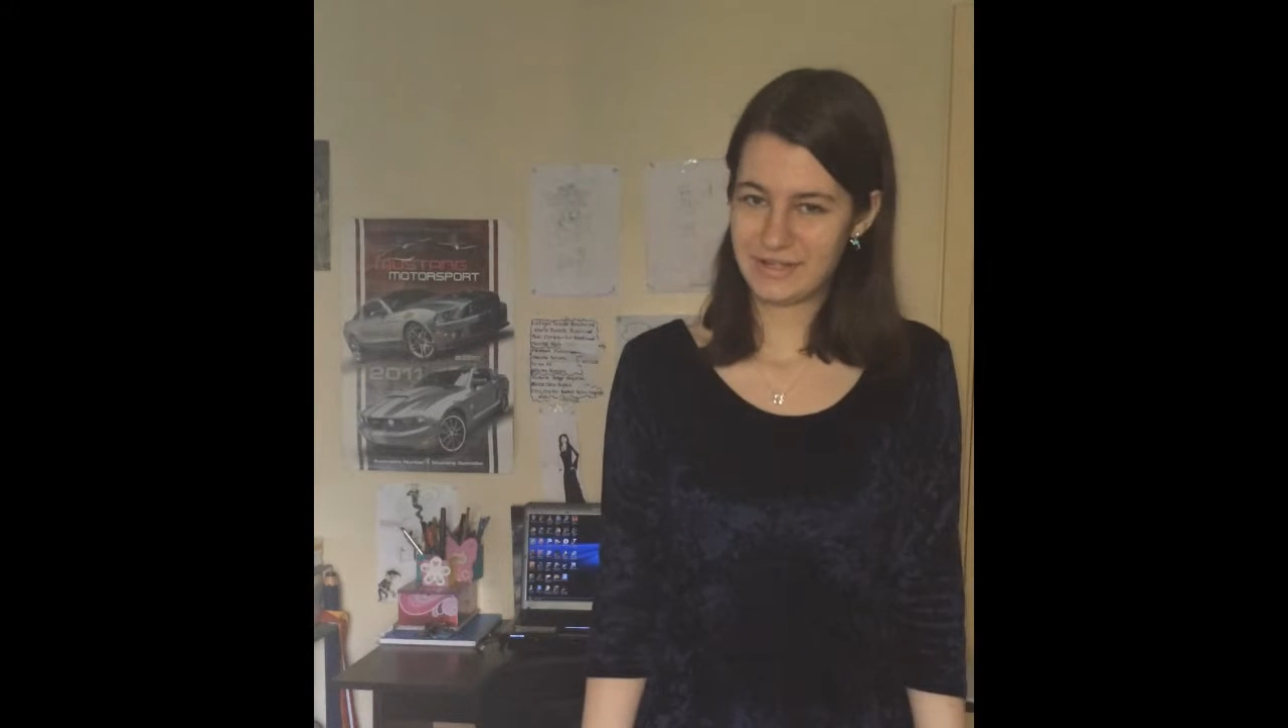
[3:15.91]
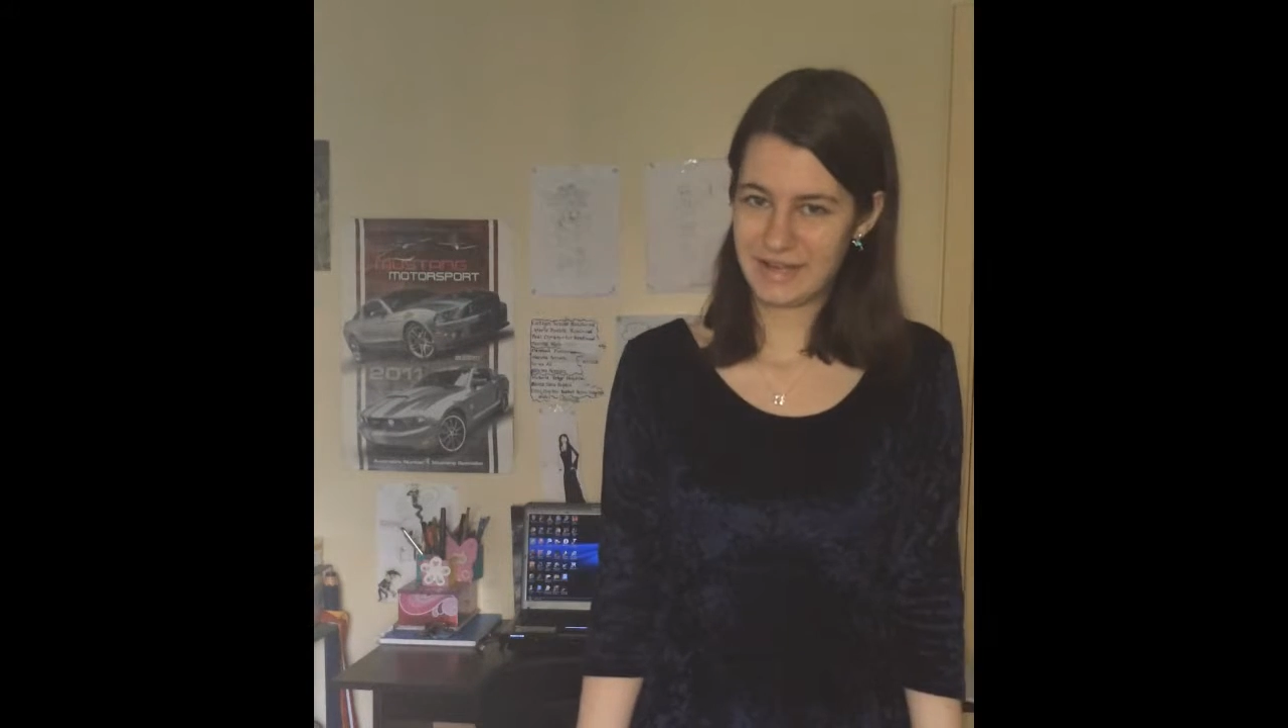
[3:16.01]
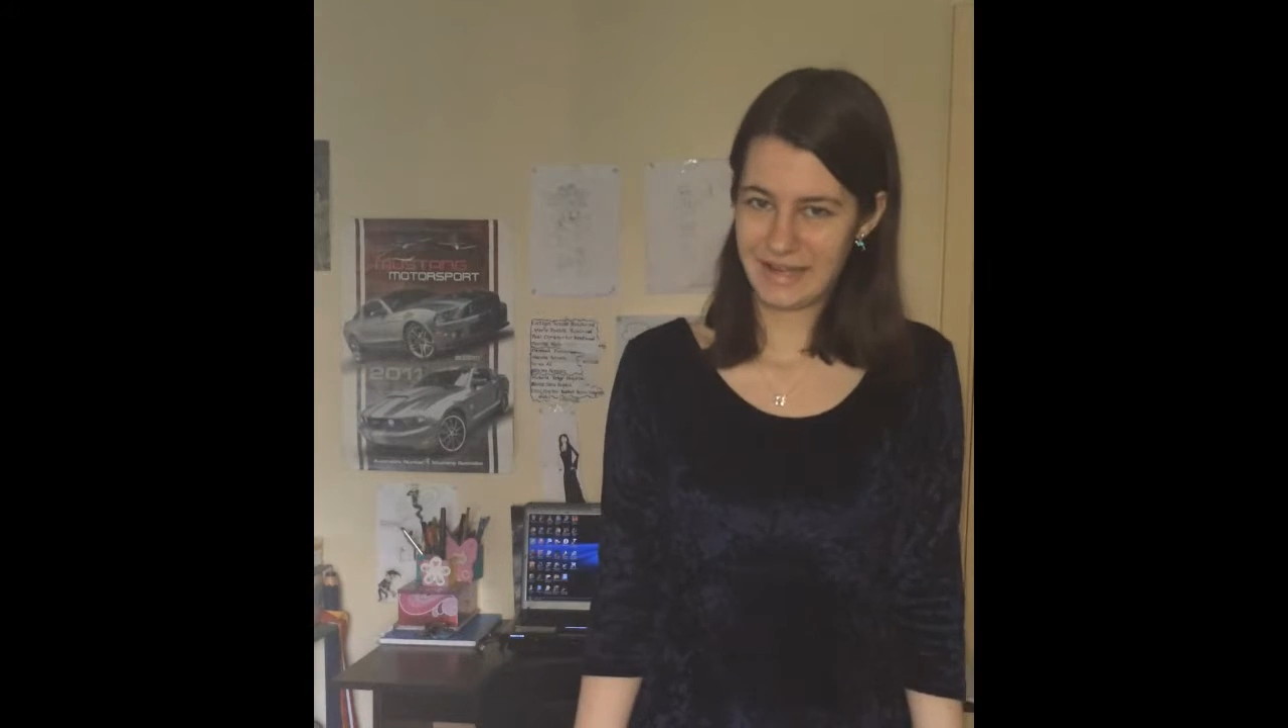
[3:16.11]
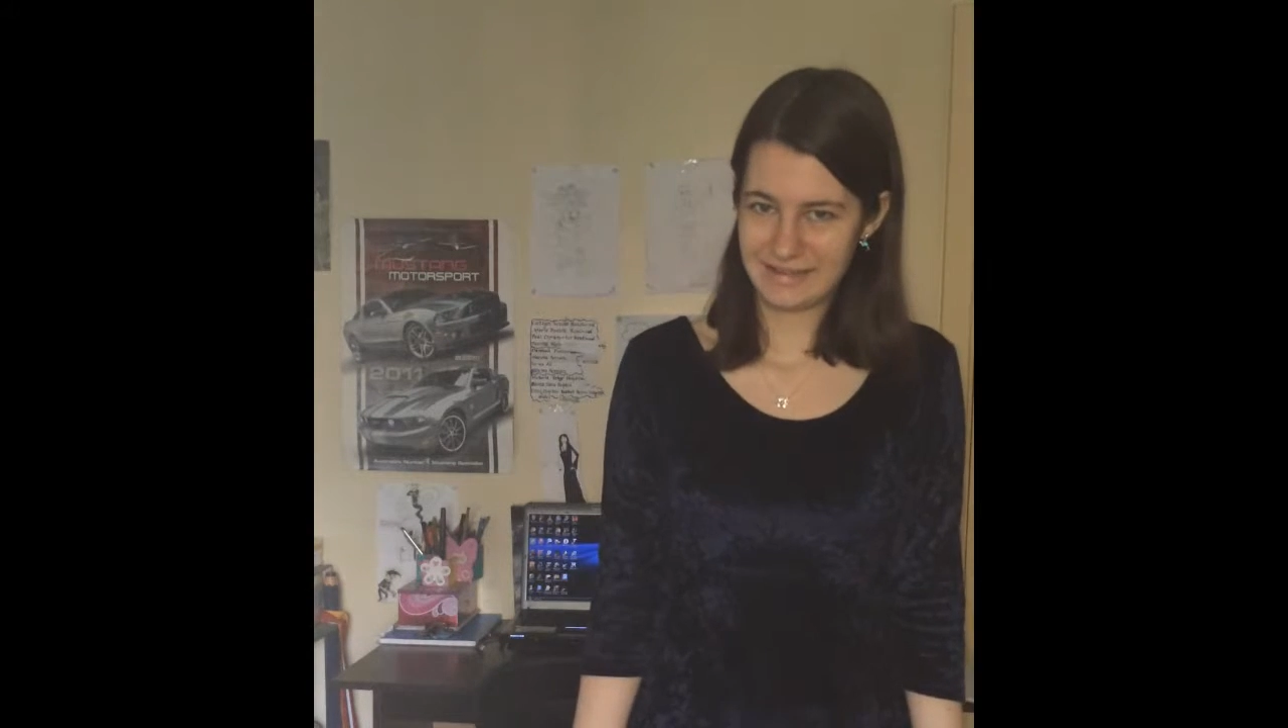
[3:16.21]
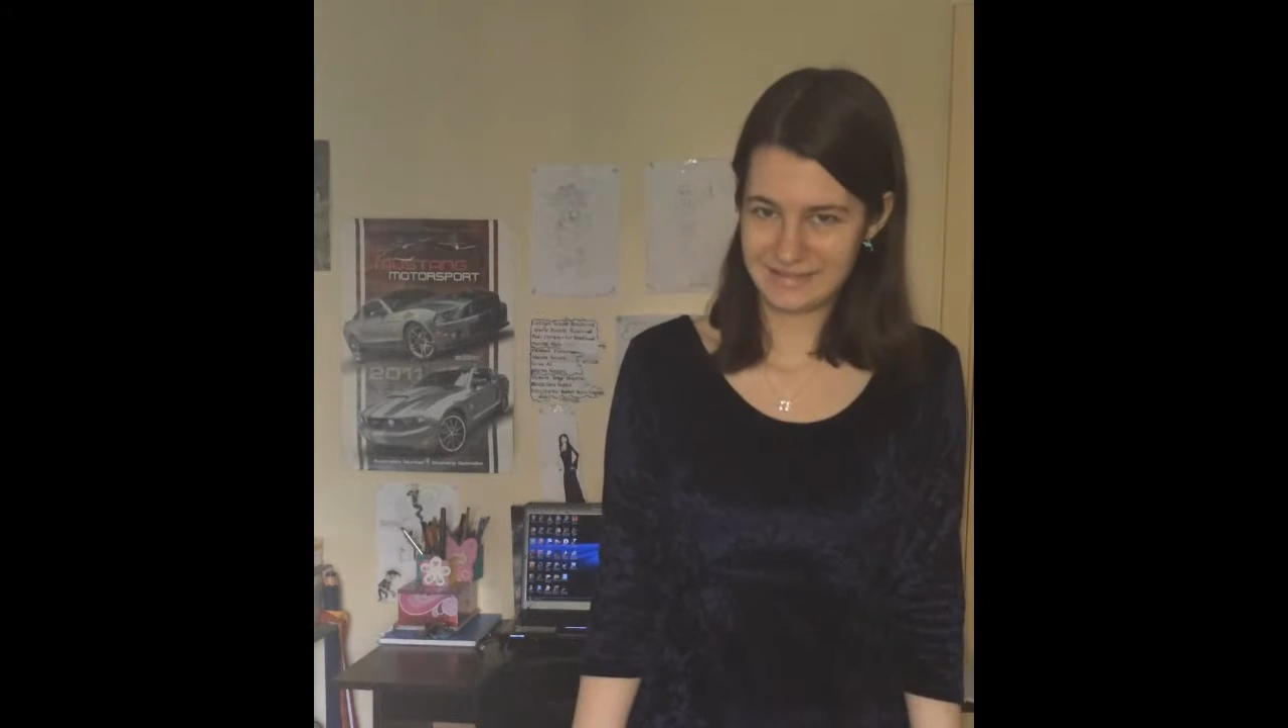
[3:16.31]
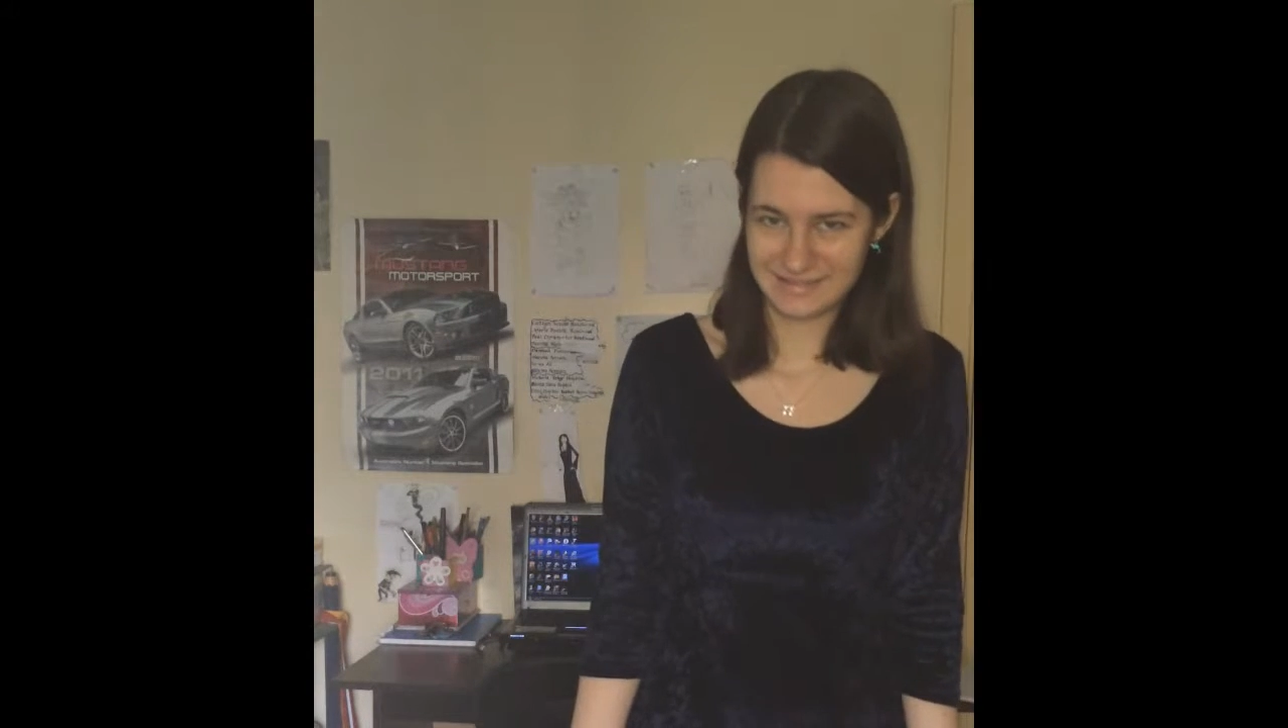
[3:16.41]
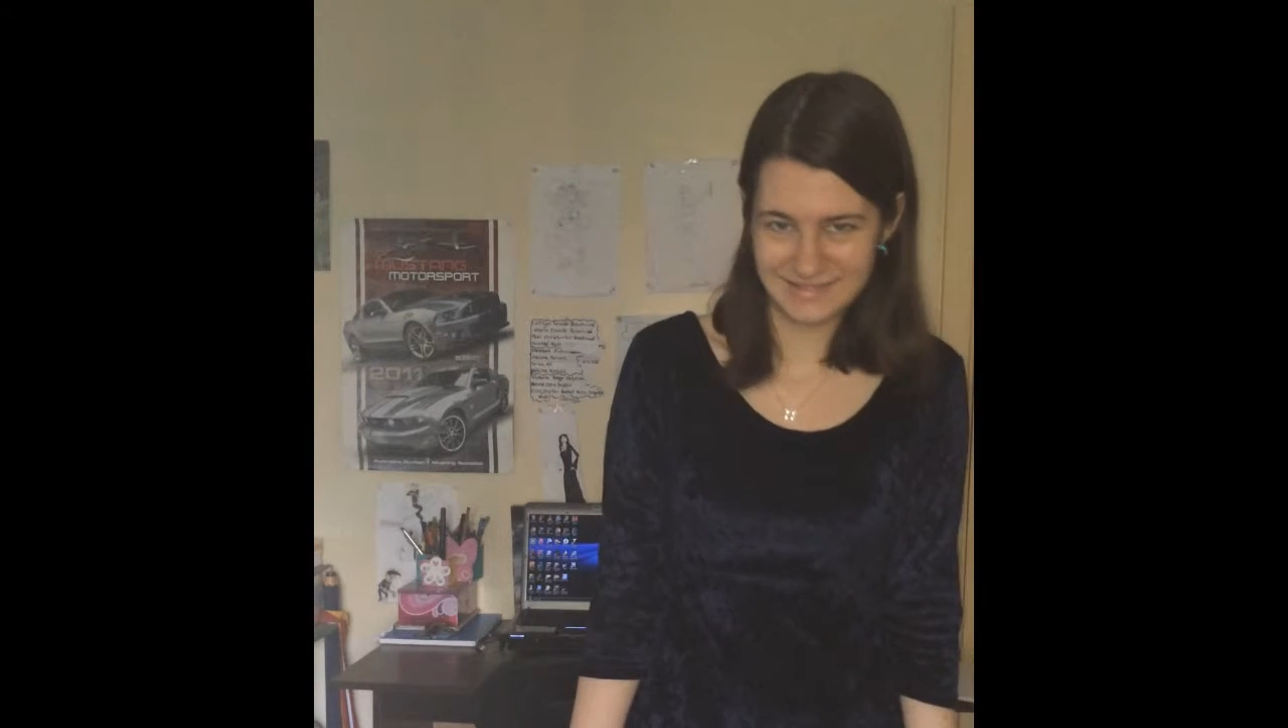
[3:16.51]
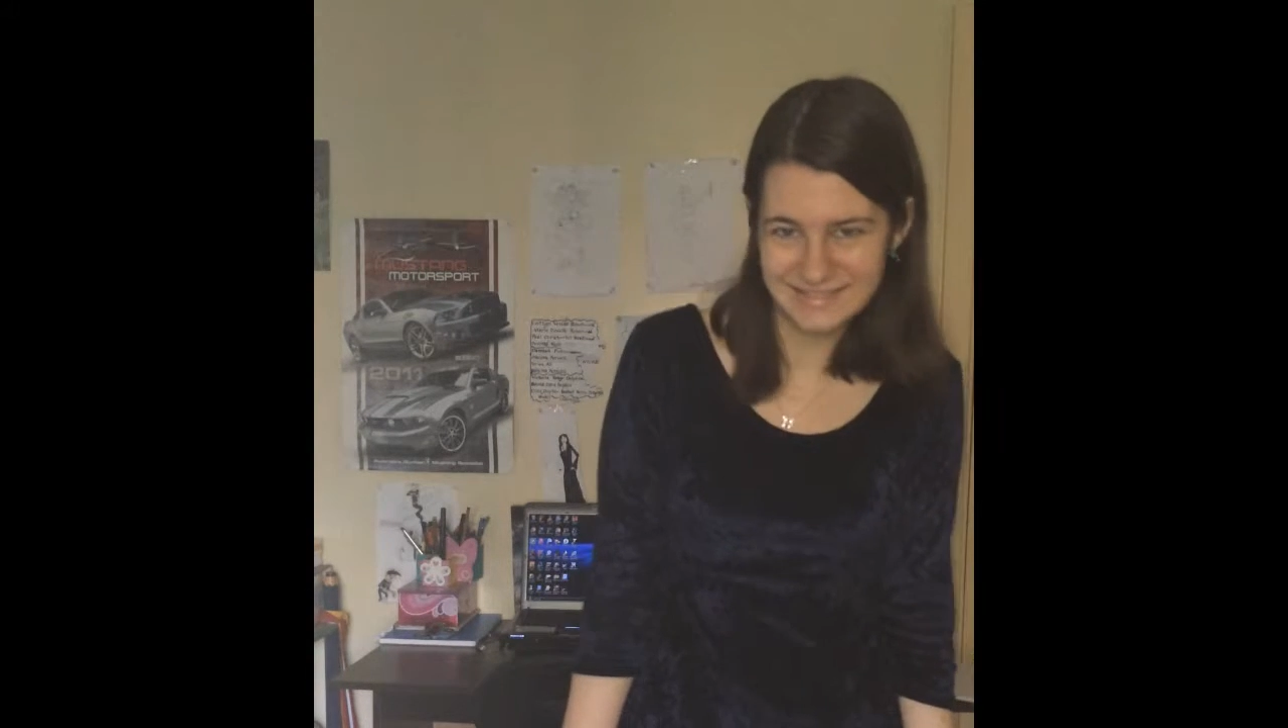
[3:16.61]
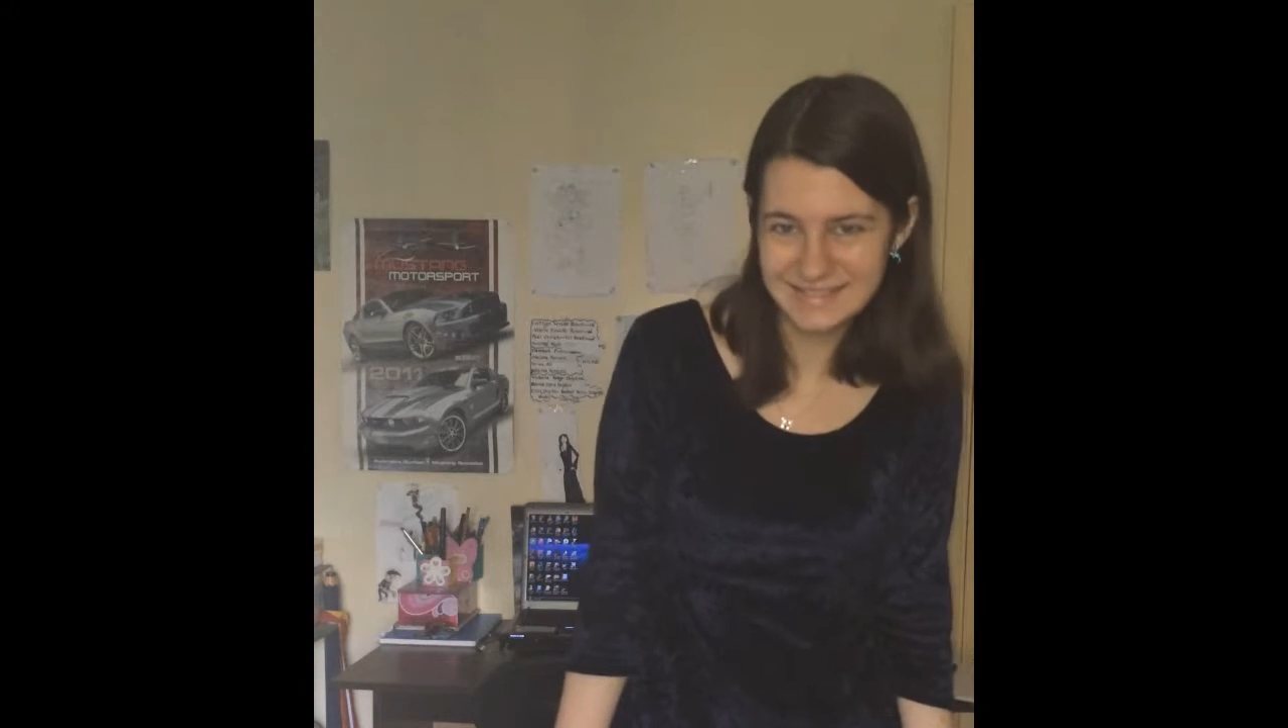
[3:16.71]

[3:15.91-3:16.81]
guys.